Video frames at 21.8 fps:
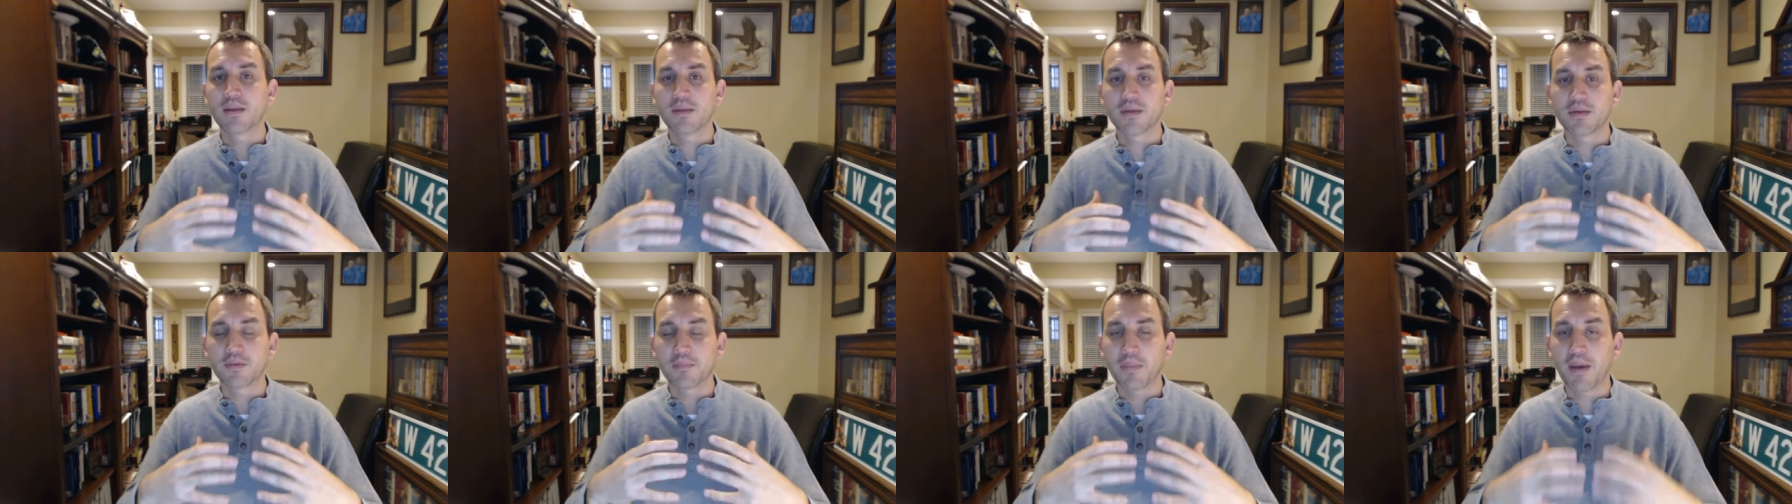
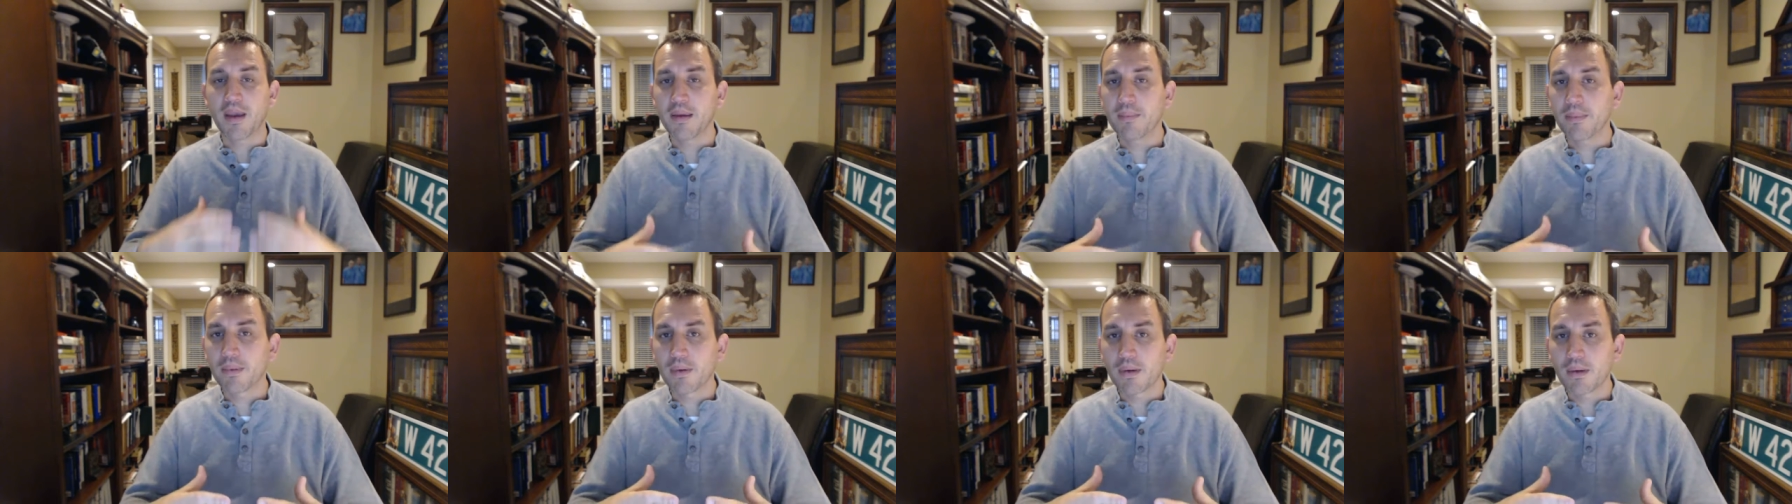into this
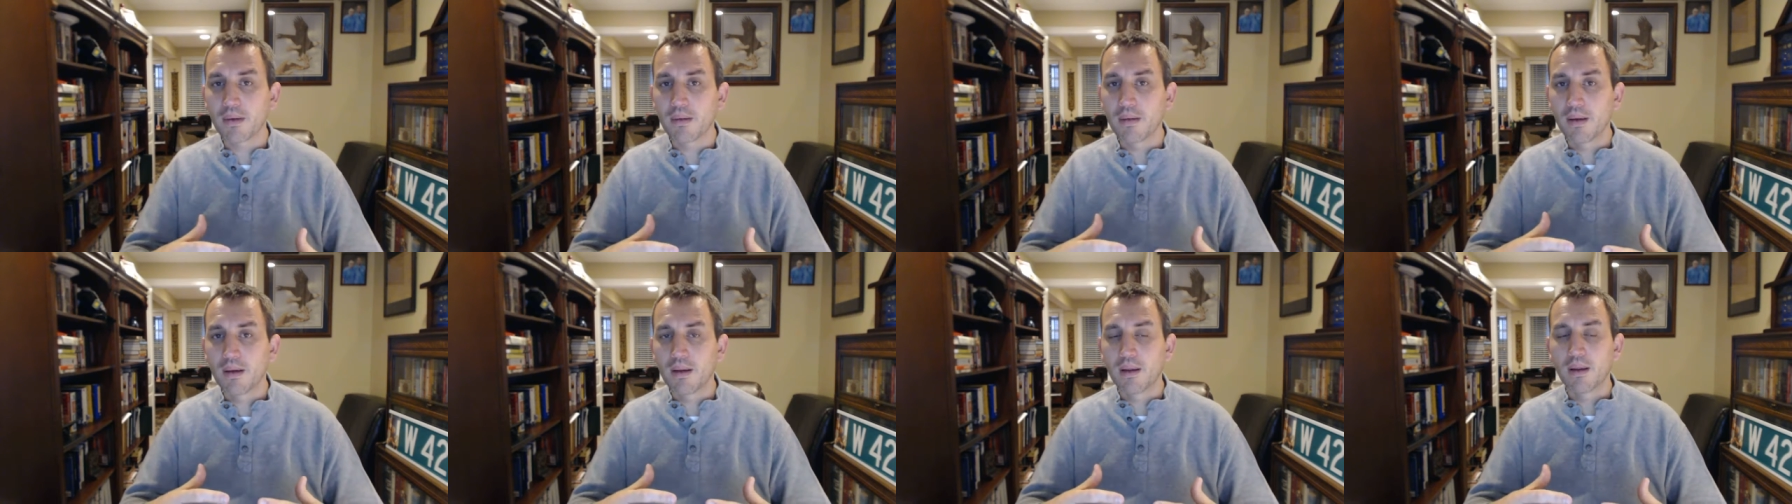
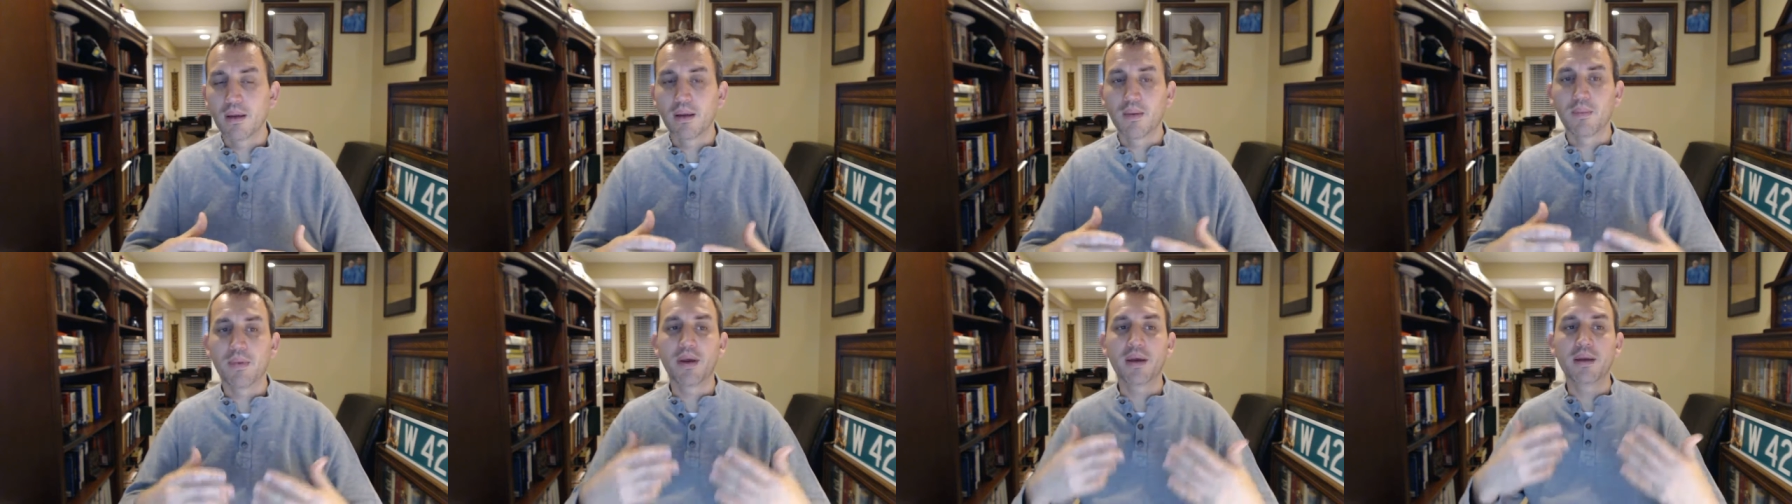paper.
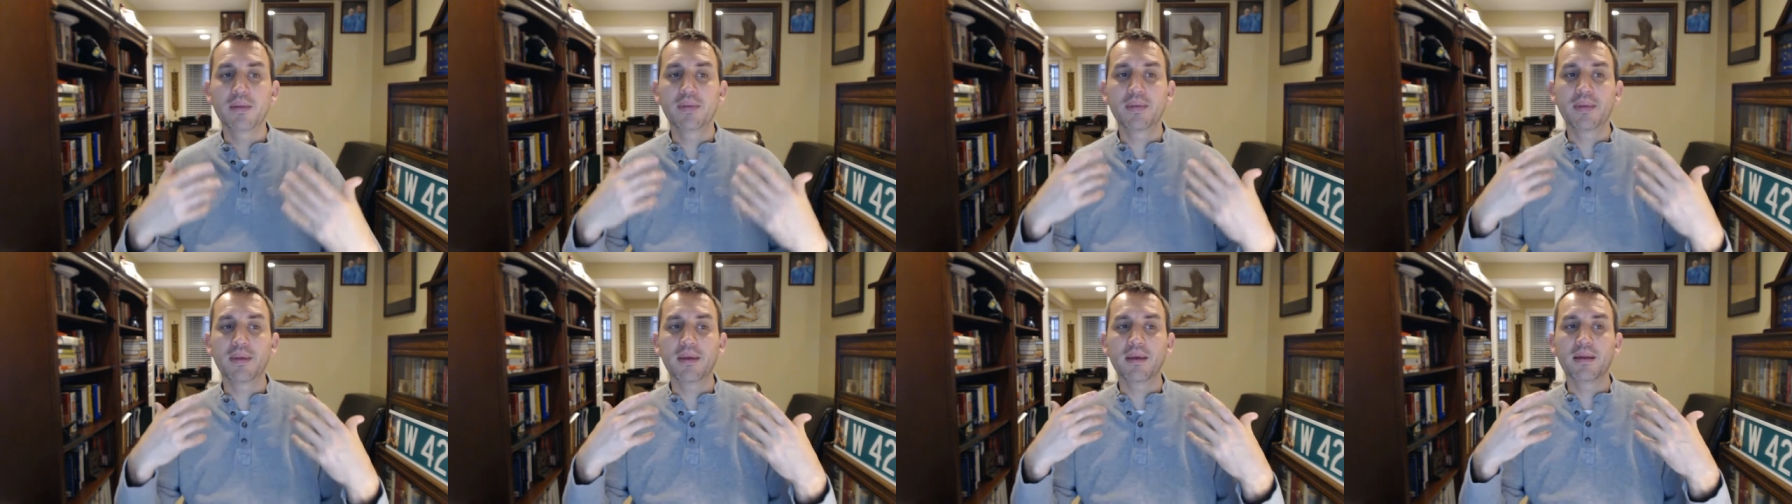
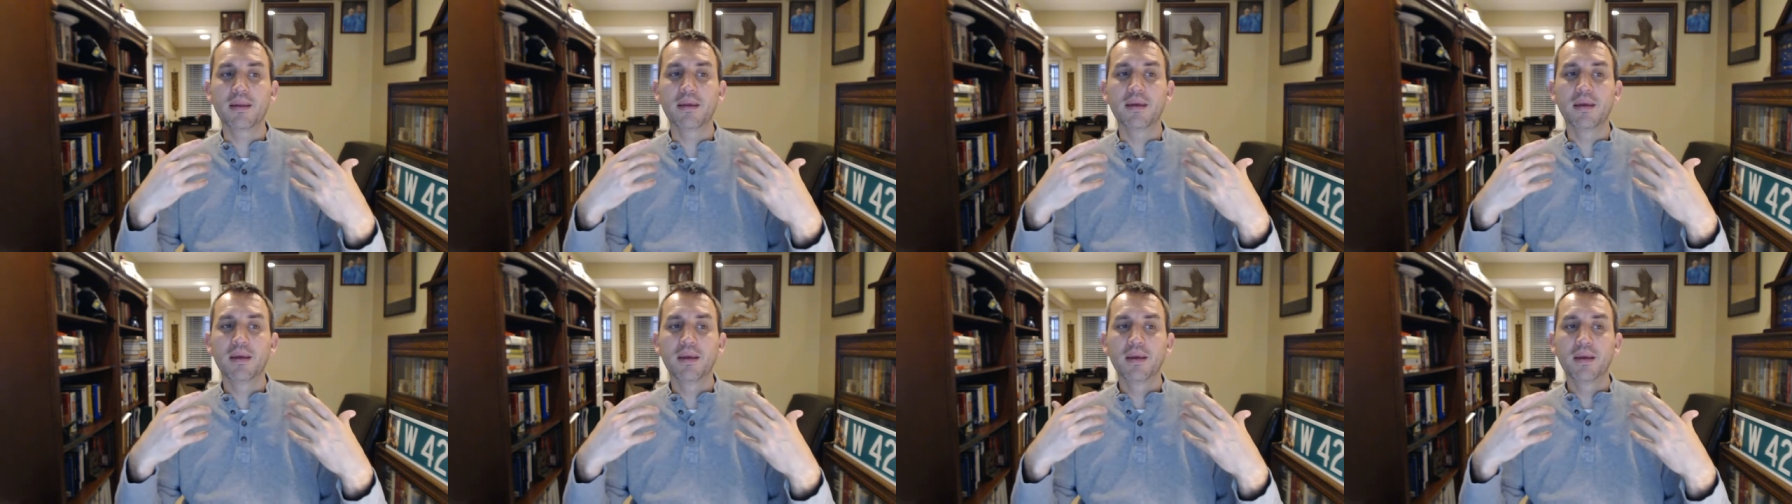But
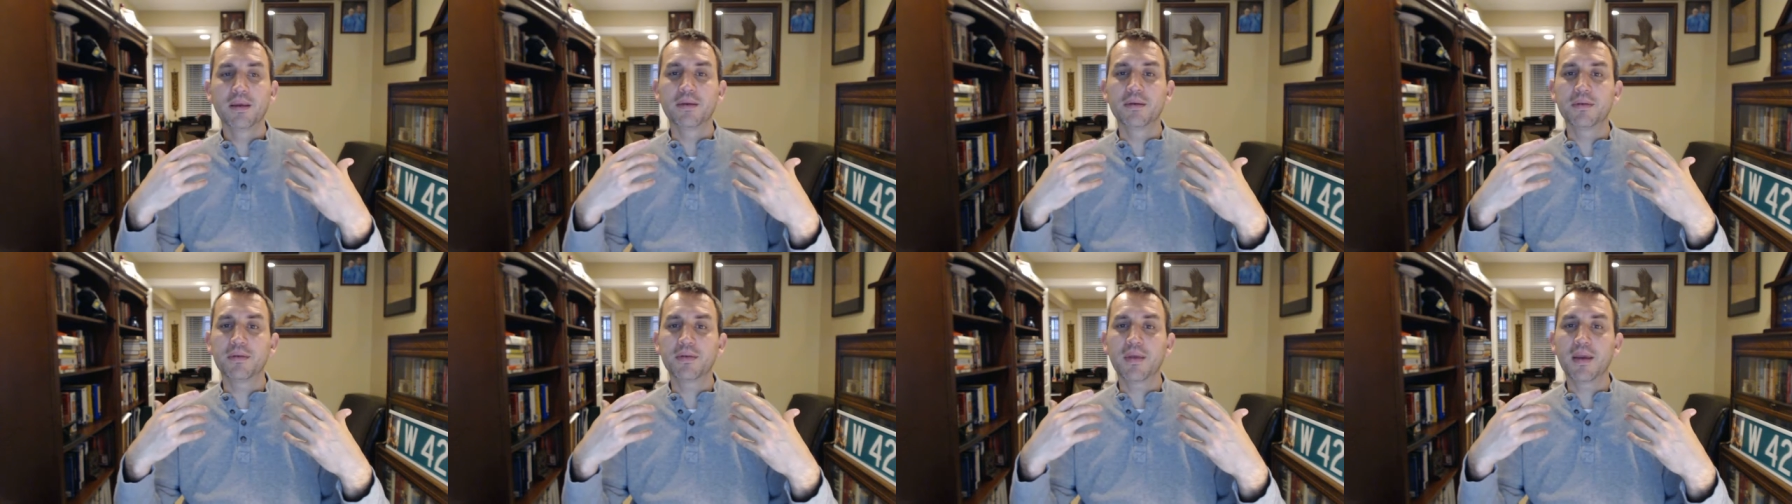then
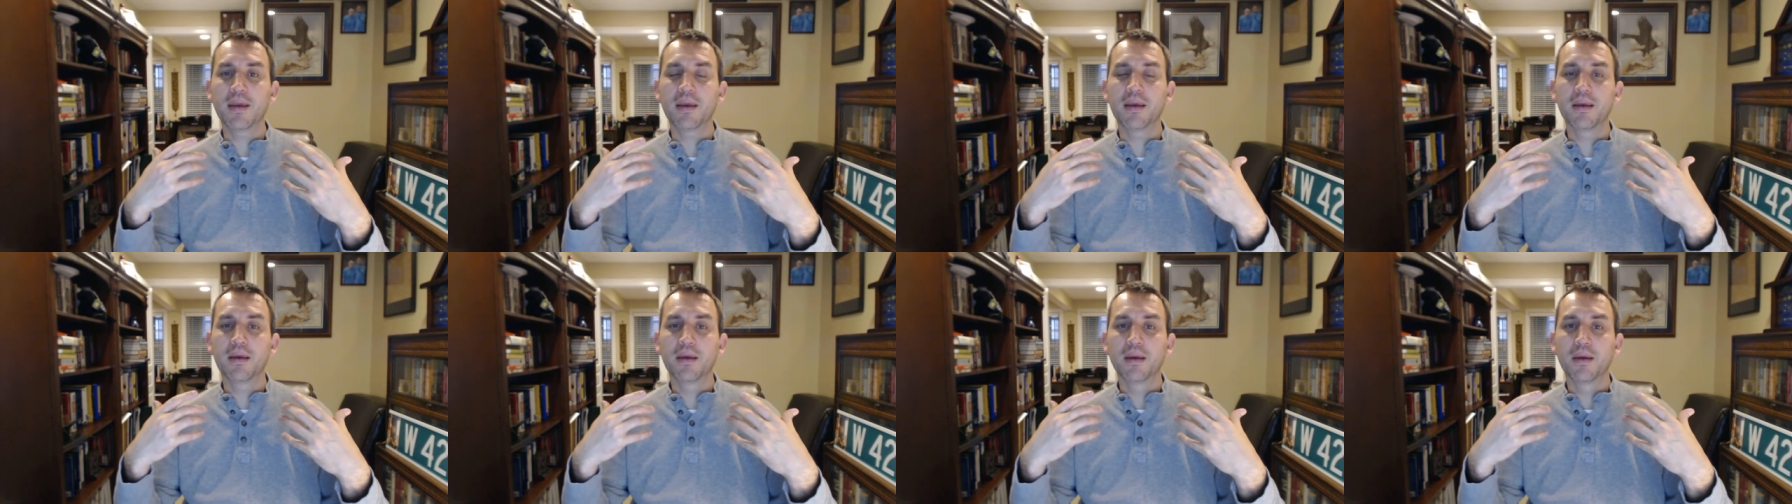you
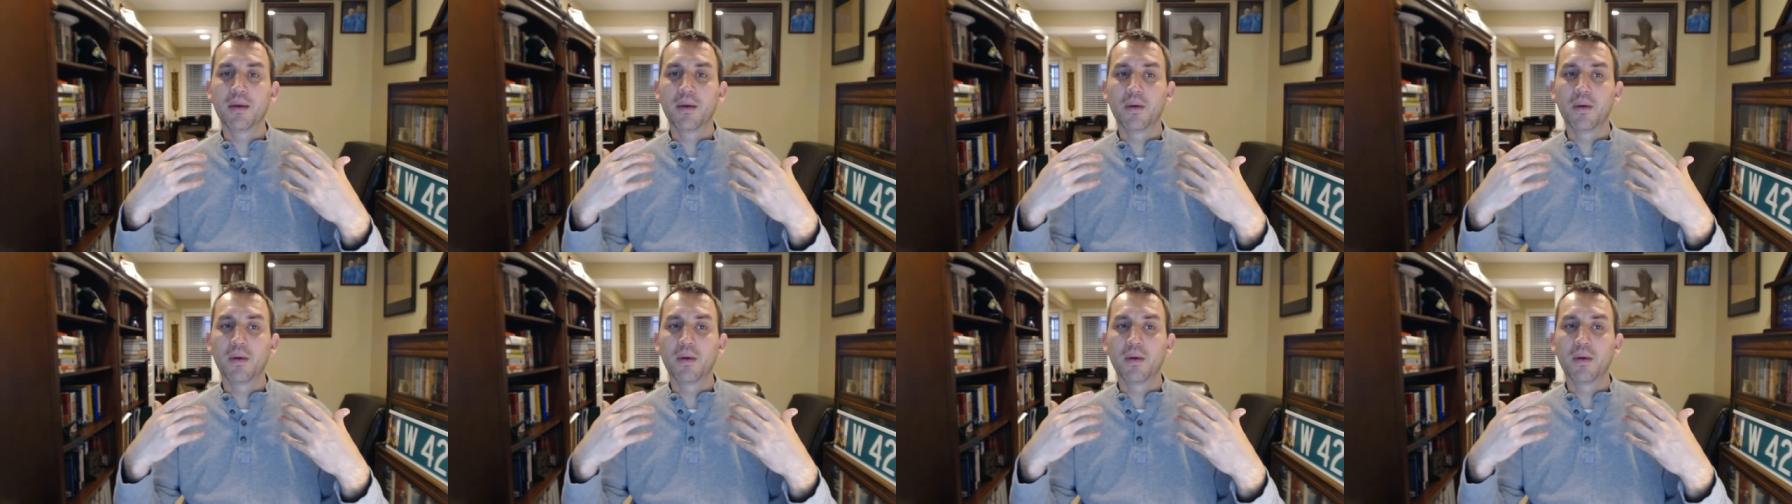say,